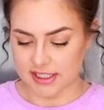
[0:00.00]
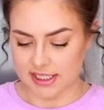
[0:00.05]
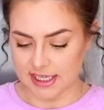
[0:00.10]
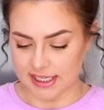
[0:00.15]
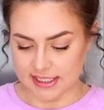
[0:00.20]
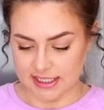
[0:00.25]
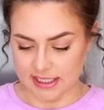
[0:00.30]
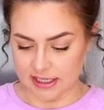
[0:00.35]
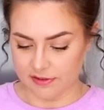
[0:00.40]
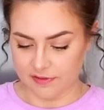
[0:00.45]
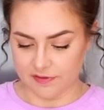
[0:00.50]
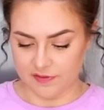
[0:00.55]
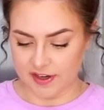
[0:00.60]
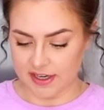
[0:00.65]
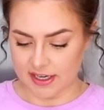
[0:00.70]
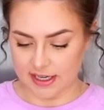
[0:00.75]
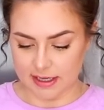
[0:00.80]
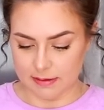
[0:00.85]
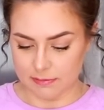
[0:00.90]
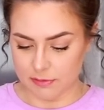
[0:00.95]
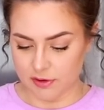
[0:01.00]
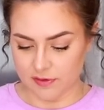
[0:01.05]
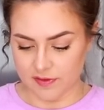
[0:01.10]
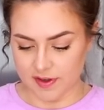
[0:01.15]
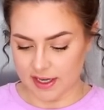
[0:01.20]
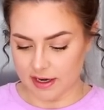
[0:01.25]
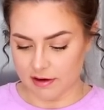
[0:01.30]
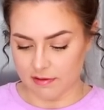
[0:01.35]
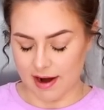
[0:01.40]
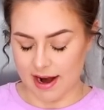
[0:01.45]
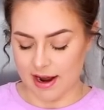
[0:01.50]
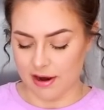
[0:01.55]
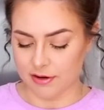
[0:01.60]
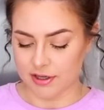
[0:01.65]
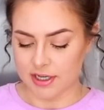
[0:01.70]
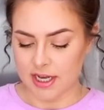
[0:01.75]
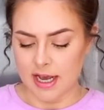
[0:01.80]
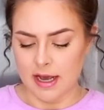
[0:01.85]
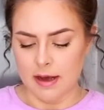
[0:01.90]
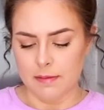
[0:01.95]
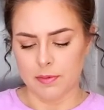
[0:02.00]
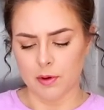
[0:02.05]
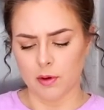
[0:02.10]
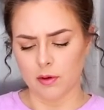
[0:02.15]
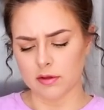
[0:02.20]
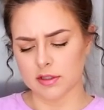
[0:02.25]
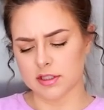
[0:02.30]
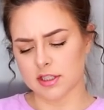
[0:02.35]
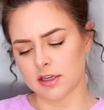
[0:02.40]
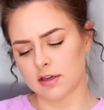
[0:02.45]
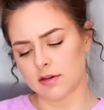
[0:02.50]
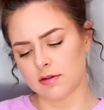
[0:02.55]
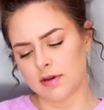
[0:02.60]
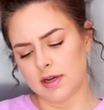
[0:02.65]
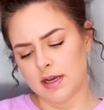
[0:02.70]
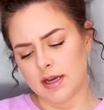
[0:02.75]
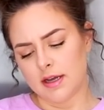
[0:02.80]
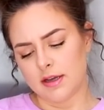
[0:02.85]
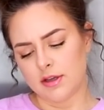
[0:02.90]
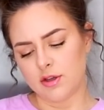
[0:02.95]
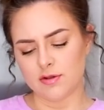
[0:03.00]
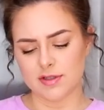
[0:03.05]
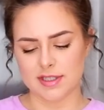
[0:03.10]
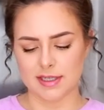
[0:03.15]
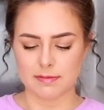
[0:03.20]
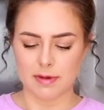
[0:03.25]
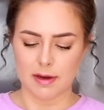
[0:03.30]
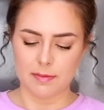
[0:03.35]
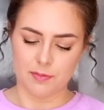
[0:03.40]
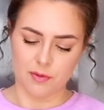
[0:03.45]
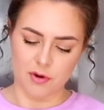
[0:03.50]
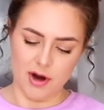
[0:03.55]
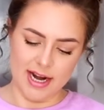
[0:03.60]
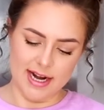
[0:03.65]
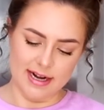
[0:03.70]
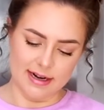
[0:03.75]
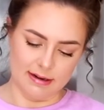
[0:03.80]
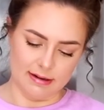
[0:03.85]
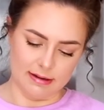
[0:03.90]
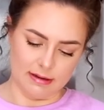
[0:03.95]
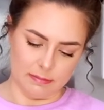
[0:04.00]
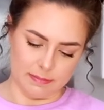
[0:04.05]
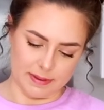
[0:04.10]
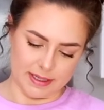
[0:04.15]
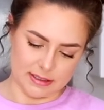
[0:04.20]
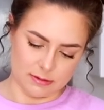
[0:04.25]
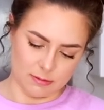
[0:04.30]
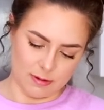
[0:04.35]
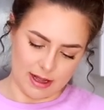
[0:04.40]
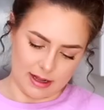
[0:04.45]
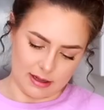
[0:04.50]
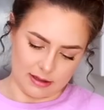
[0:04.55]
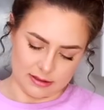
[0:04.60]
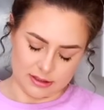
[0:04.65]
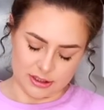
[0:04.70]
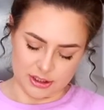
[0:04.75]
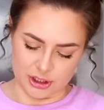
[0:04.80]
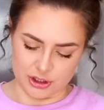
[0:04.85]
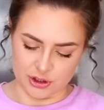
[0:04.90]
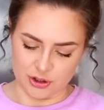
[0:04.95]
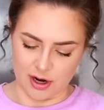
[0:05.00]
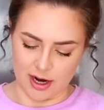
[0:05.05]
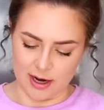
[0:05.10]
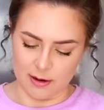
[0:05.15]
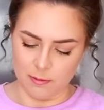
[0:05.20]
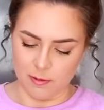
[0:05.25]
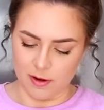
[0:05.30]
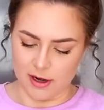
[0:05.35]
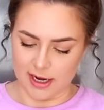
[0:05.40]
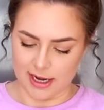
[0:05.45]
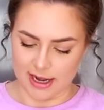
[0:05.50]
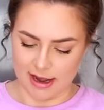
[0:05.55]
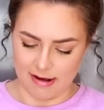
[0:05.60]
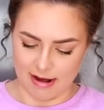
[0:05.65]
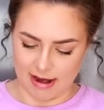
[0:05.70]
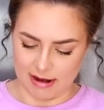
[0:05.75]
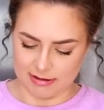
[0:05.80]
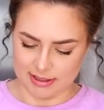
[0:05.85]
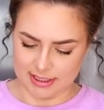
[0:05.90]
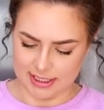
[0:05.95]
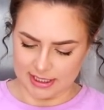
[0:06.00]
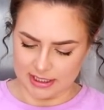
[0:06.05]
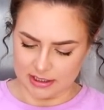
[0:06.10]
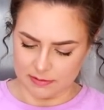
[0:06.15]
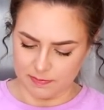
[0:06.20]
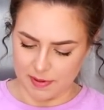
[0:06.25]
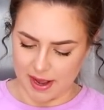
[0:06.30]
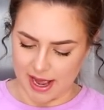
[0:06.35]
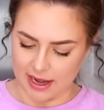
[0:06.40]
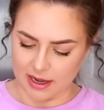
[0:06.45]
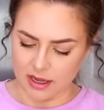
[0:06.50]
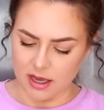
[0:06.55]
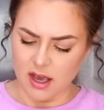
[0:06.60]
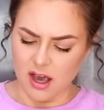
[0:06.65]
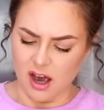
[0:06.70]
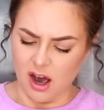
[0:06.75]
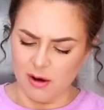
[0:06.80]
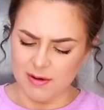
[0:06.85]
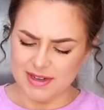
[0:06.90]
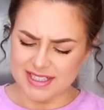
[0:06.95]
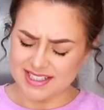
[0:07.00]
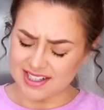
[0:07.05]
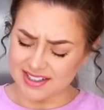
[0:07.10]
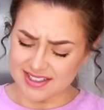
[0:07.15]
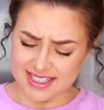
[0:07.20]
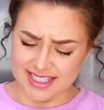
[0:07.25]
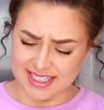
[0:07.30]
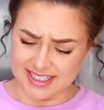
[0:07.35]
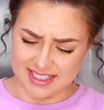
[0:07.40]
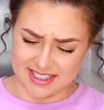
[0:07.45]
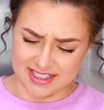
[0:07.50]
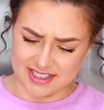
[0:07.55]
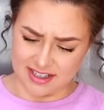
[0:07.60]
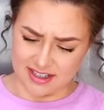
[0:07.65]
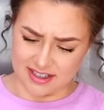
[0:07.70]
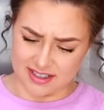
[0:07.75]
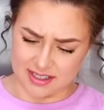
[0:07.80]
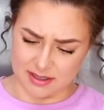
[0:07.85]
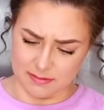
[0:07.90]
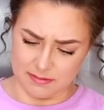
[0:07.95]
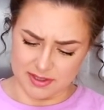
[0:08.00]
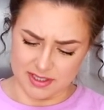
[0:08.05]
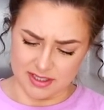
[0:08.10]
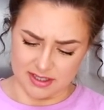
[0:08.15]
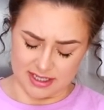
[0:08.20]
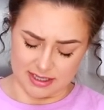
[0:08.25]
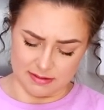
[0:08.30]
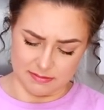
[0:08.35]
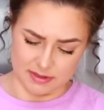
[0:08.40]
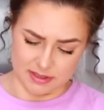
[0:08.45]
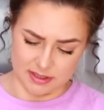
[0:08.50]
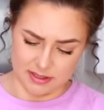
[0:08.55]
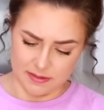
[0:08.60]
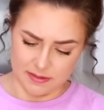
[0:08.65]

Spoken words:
sitting, fiddling, moving it around, but also using my brain a little bit as well to try and work out how to get this back. Oh, it does get stuck sometimes.